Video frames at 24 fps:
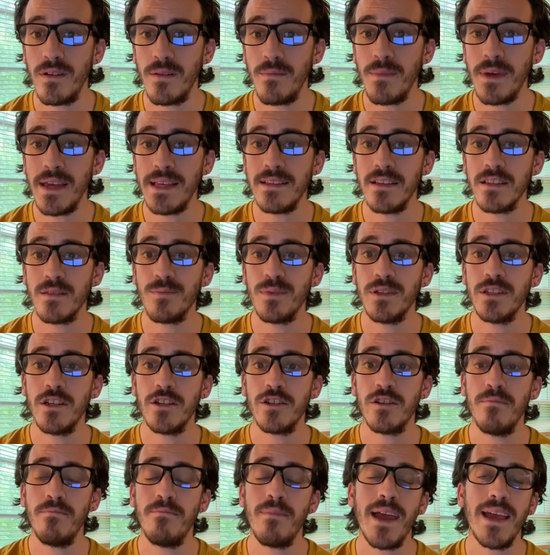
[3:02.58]
means it's
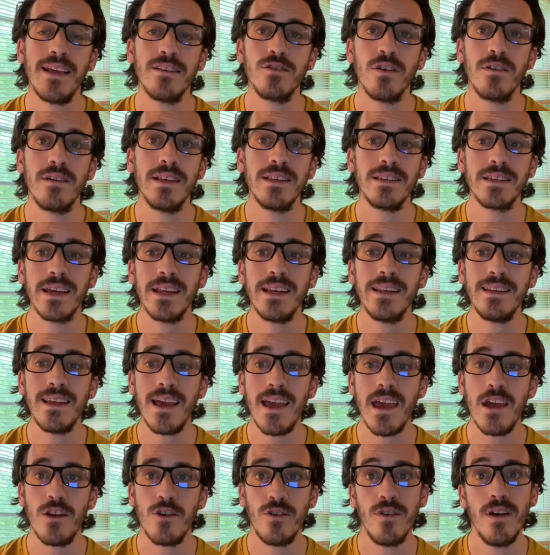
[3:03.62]
positioned based on its
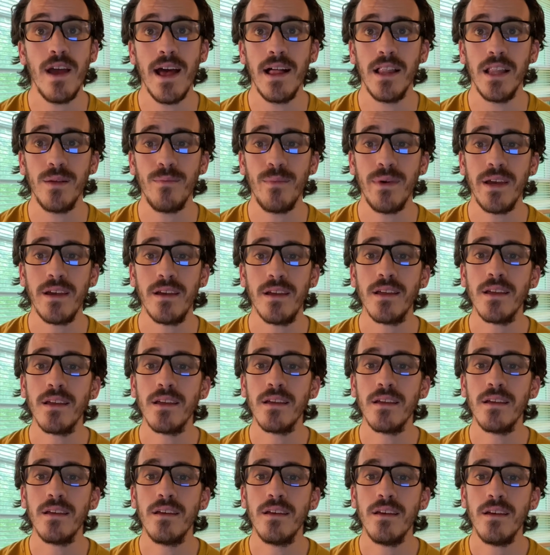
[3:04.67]
container element.
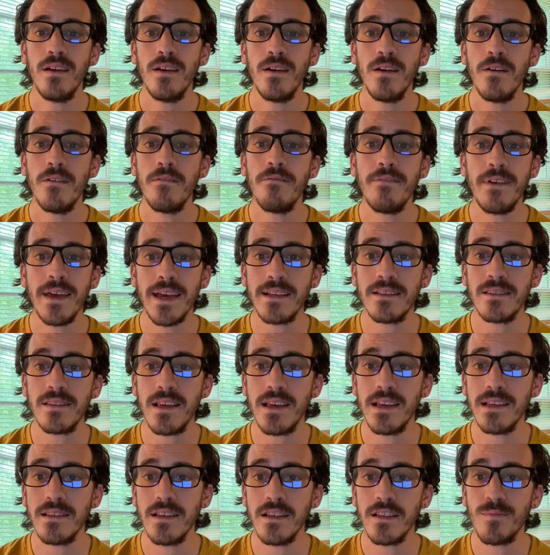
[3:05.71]
Fixed
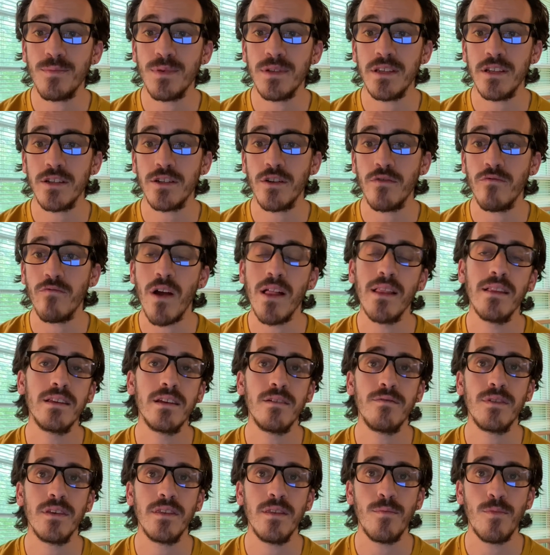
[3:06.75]
is its position relative
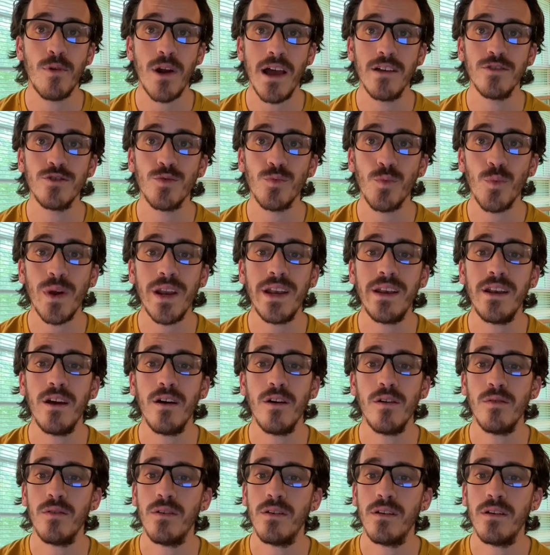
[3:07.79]
to the browser
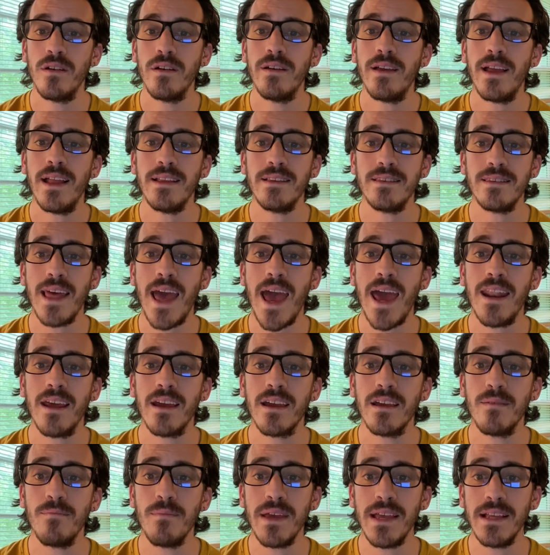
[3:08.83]
window. And static,
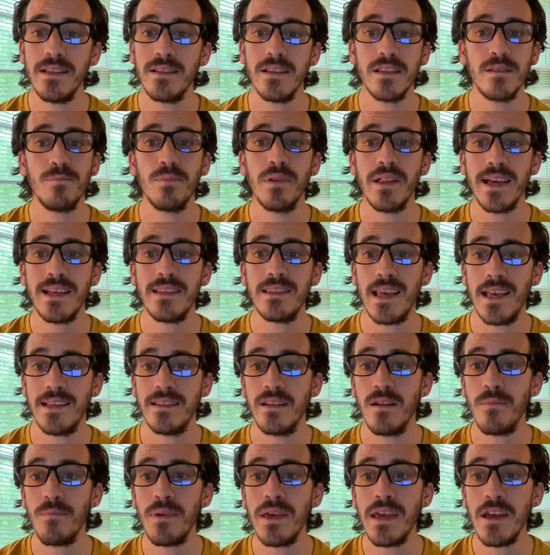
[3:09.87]
it means it's placed as it
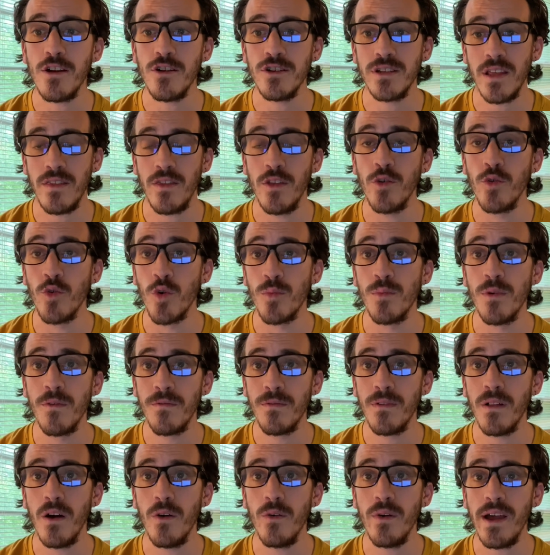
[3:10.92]
appears in the normal
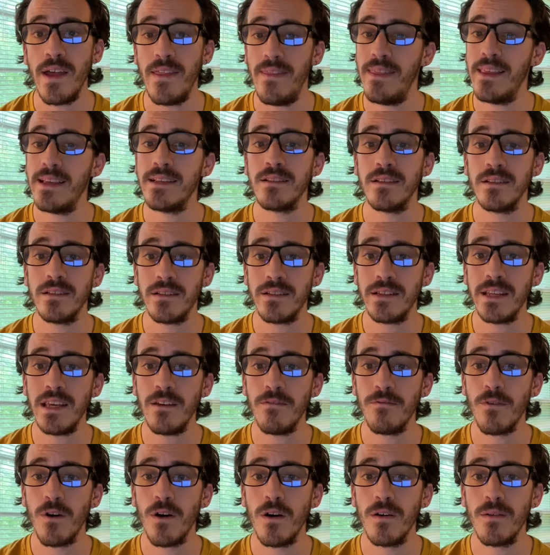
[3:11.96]
flow, and this is
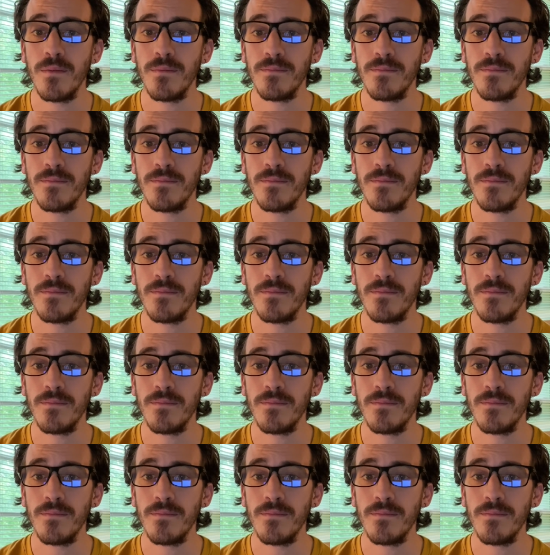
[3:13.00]
default.